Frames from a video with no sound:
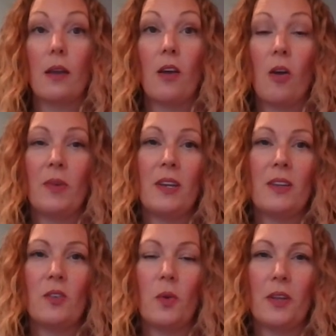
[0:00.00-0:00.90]
Coming
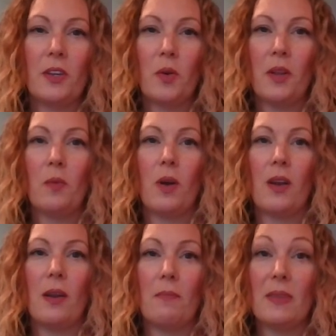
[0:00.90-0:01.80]
in
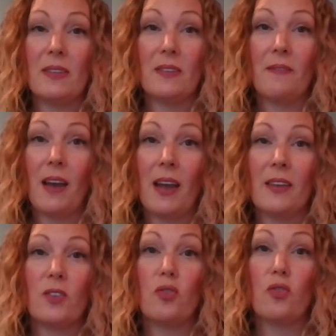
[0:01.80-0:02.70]
2021, Mystify
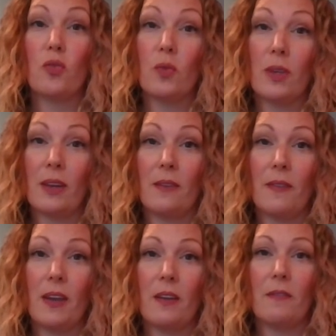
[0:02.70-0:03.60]
is truly
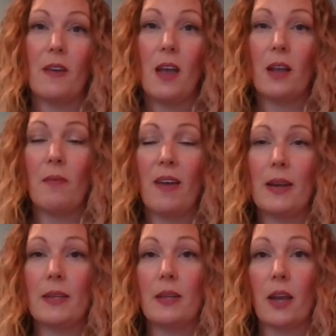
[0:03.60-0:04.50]
innovative,
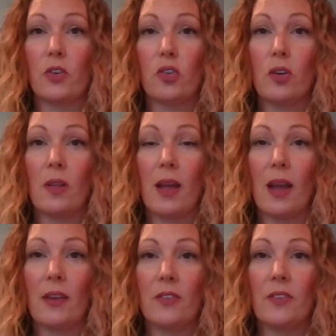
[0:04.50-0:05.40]
combining textured
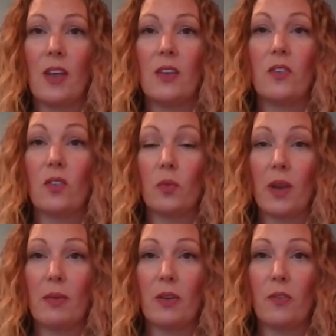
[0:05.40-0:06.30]
glass,
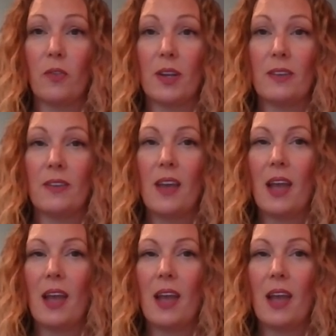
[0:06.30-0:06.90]
ceramic frit,